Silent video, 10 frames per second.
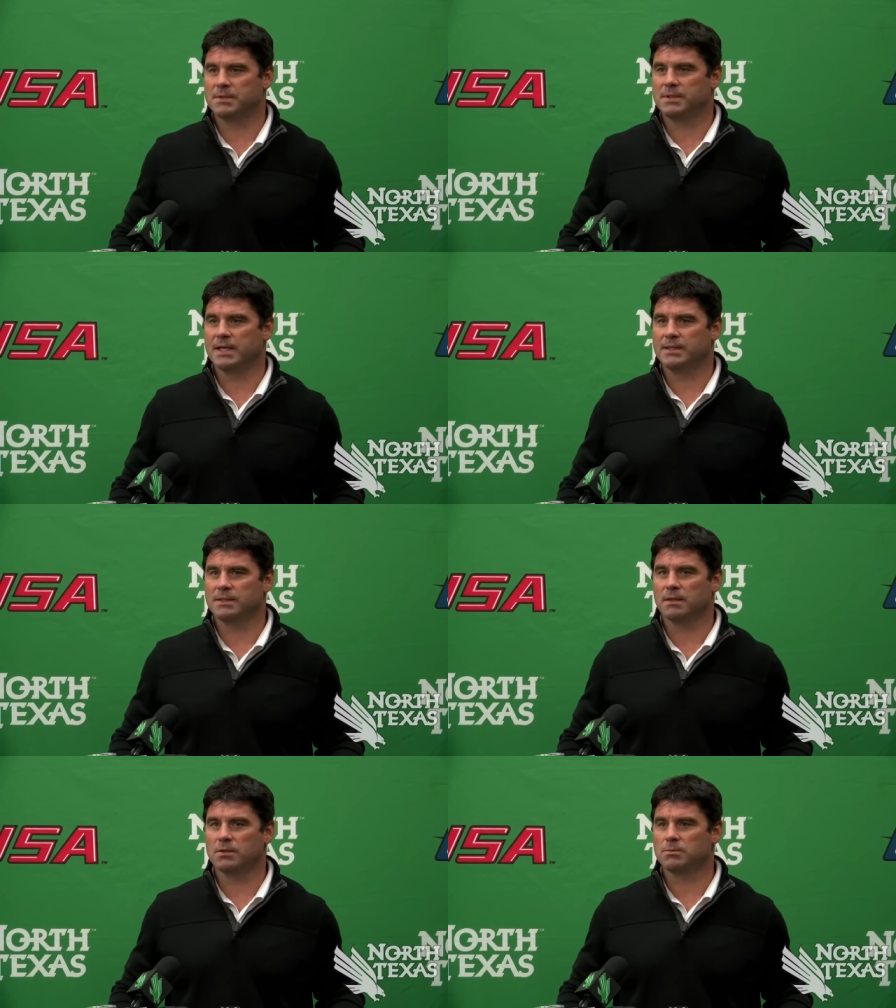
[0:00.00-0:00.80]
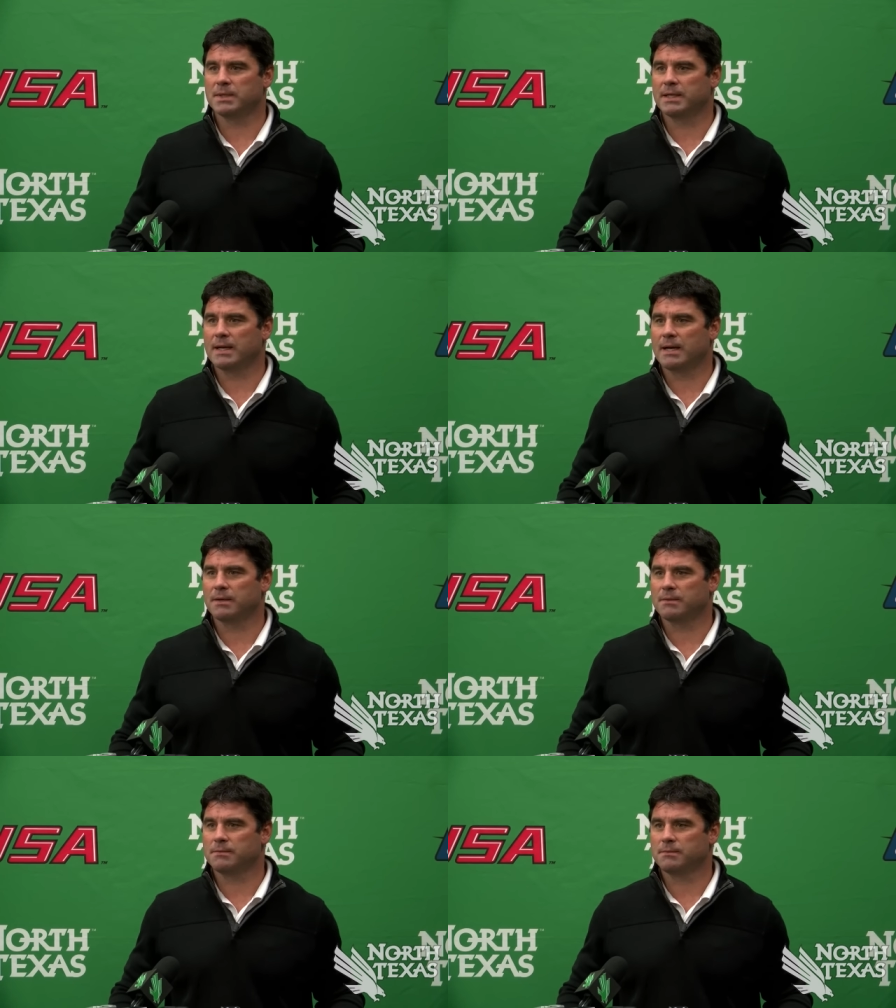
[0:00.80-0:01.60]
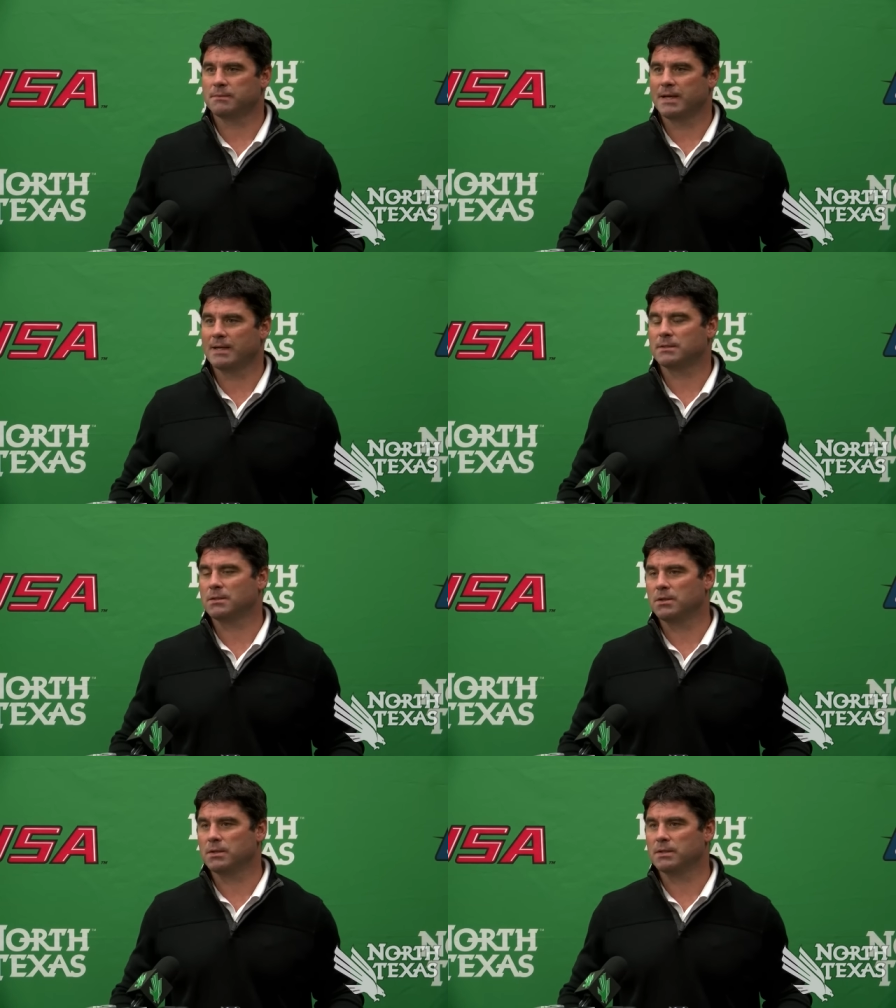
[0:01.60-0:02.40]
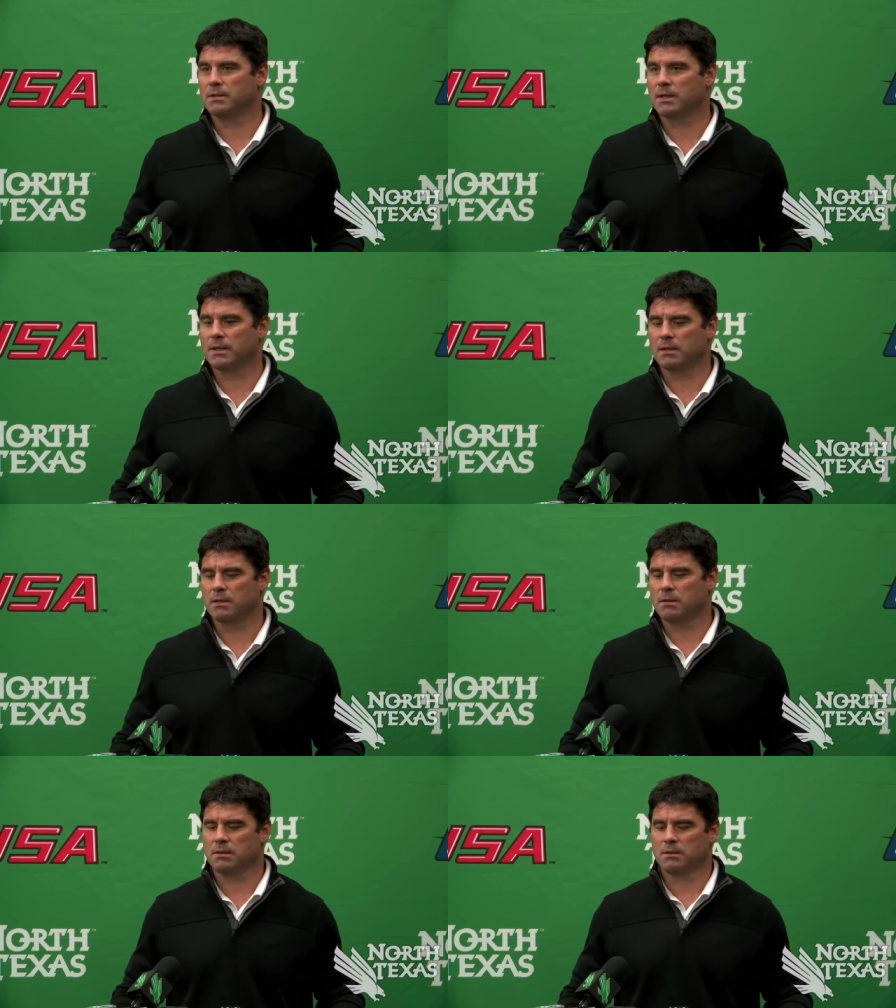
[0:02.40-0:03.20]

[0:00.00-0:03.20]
teaching those men how to execute it and